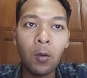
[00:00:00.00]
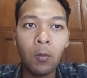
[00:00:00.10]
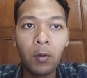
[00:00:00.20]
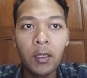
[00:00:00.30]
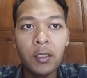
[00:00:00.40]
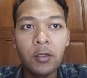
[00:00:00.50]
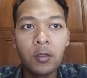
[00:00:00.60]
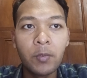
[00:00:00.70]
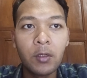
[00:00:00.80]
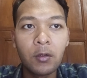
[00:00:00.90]
While
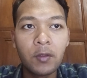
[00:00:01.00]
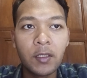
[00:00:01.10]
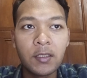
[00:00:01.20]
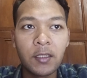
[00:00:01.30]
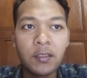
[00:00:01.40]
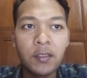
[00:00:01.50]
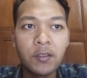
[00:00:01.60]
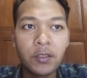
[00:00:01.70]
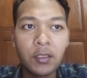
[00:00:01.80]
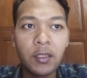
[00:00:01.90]
economic growth is
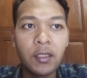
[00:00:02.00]
essential,